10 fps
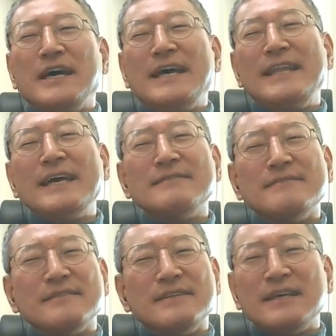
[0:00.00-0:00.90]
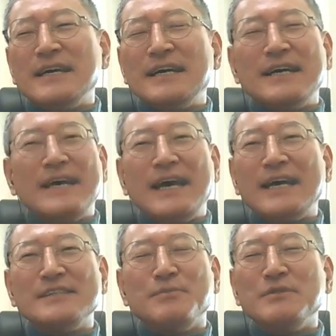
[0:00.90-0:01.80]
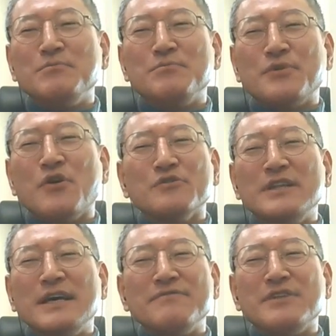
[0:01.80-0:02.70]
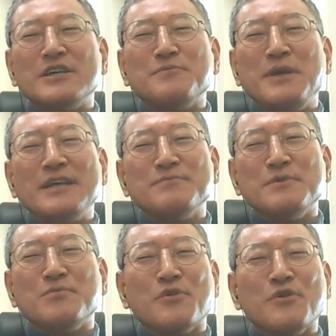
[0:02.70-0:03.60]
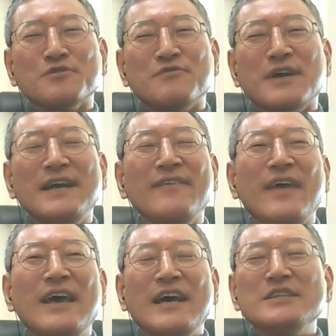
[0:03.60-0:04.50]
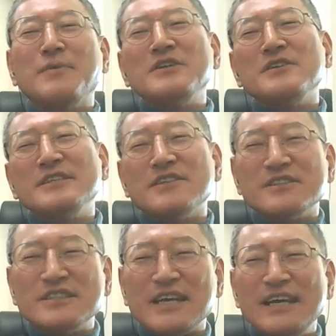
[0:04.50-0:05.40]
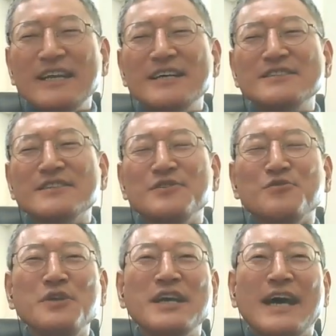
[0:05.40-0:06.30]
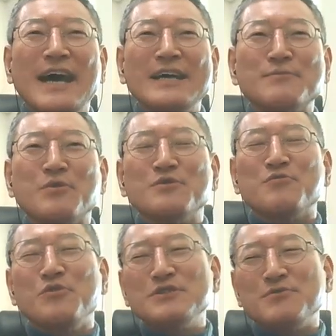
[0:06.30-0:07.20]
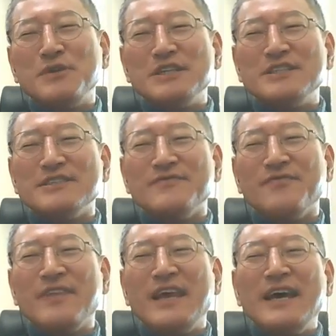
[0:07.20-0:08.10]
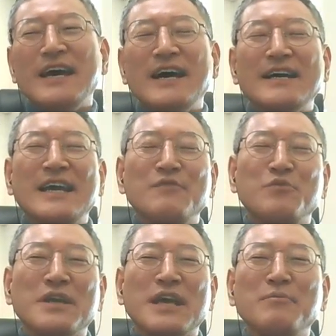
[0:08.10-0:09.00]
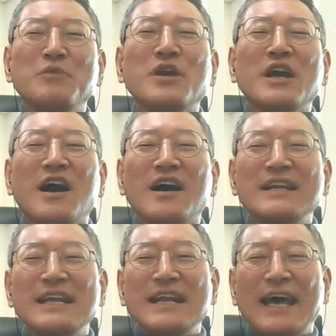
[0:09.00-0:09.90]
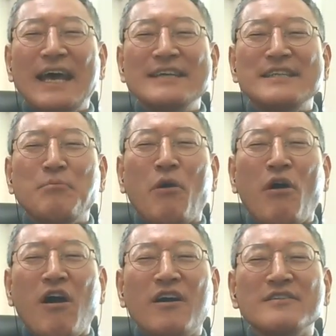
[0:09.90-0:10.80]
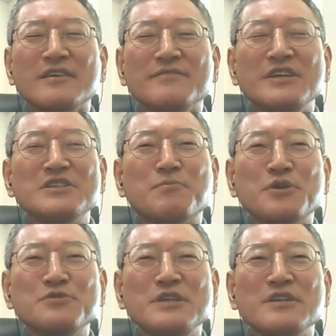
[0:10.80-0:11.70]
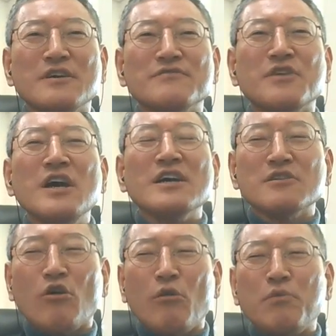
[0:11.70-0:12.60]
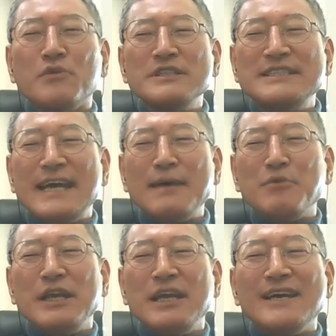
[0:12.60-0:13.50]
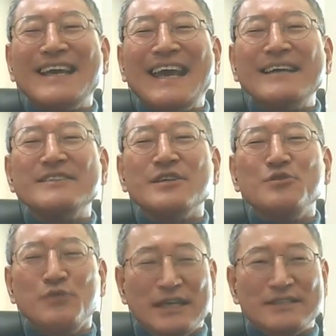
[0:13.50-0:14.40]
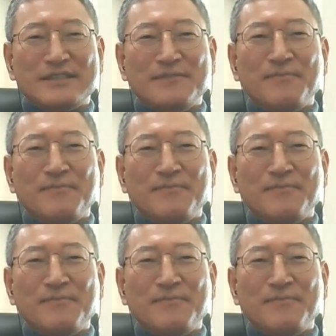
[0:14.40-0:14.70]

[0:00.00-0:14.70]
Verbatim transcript: And that has been broken. That philosophy has been broken, right? Especially China's urea export restriction can be regarded as the part of this pursuit of global hegemony against the U.S.